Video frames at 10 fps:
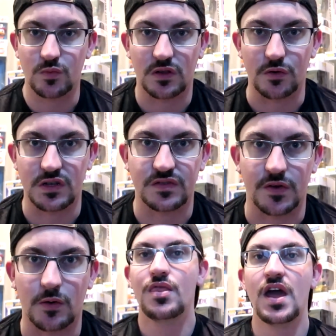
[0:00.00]
with
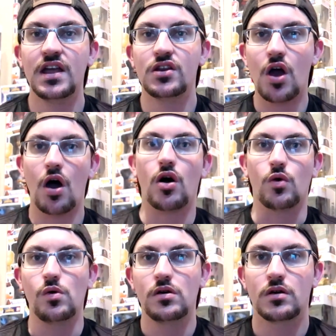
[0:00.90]
Lucasfilm, they
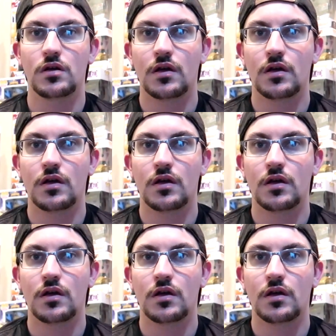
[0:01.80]
know